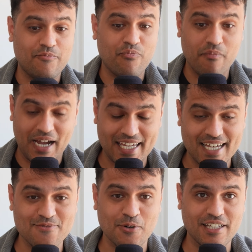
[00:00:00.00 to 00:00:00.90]
my
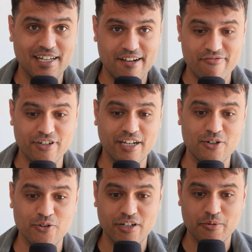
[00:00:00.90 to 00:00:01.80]
guess what they're referring
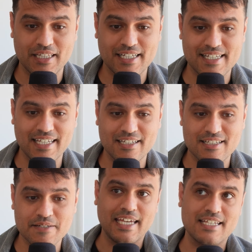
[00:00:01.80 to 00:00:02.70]
to here when they say
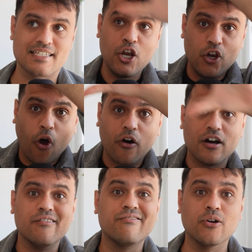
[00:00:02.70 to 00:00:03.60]
this is
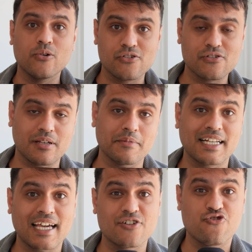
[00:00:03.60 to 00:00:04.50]
longer flows. So something
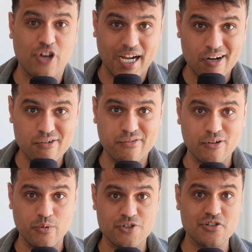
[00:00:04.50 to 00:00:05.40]
like a checkout flow,
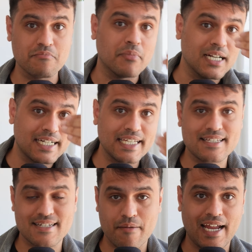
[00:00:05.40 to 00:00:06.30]
which is
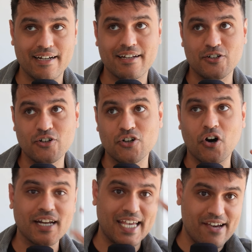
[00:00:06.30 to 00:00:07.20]
multi-step, and
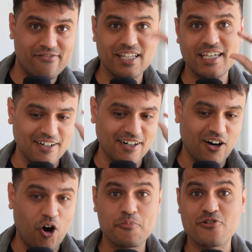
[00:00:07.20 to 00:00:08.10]
not every
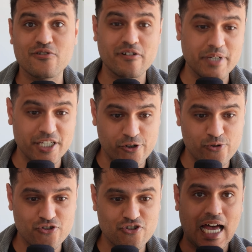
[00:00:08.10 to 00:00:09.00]
option will be
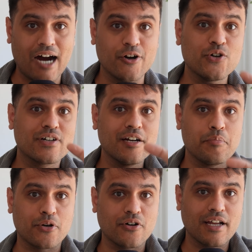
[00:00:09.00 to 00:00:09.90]
used. How do you create a
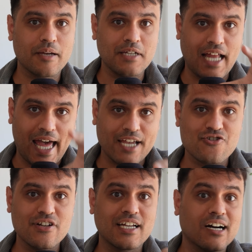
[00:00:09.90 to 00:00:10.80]
prototype that
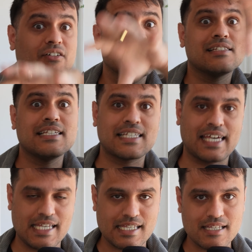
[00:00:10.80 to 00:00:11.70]
actually covers these
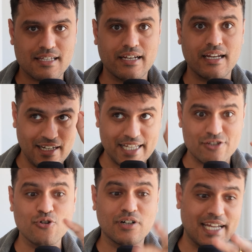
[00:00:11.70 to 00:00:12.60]
cases and
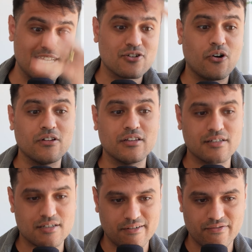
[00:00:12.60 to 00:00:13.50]
lets you test all the
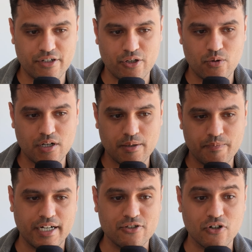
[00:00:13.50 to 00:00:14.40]
stuff that you want,
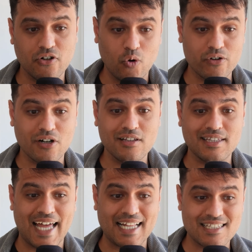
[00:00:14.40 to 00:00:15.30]
right? So overall,
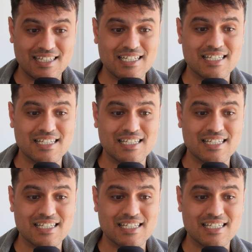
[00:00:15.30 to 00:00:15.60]
that